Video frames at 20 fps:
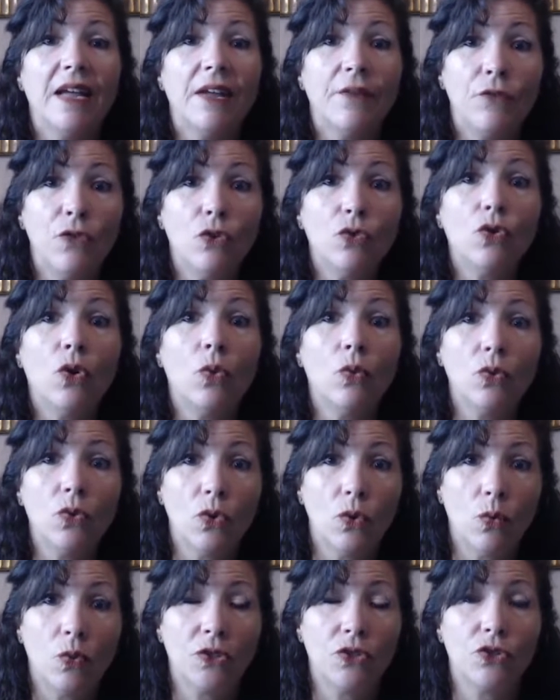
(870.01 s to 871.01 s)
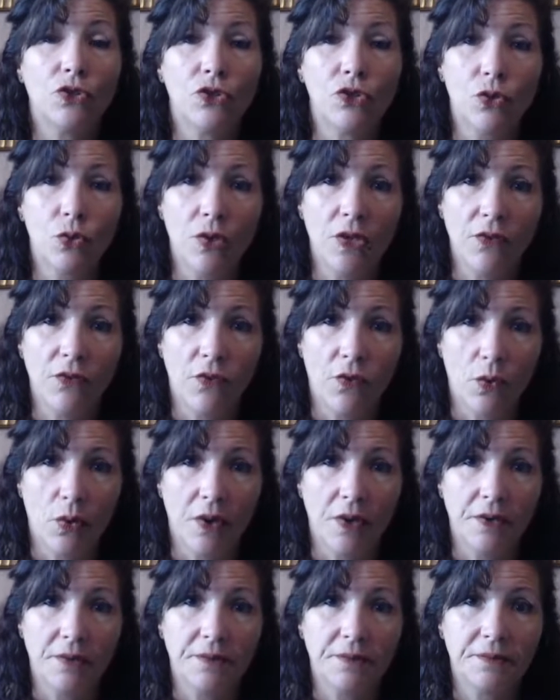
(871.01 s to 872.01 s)
if you don't know what you're shooting
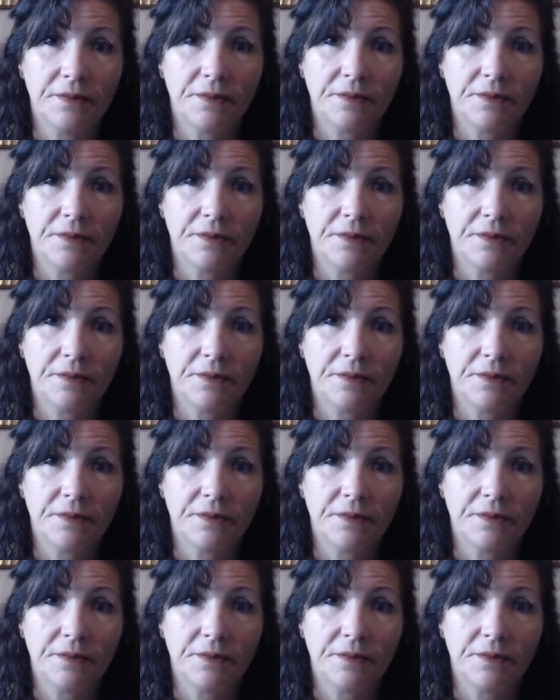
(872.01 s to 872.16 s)
for.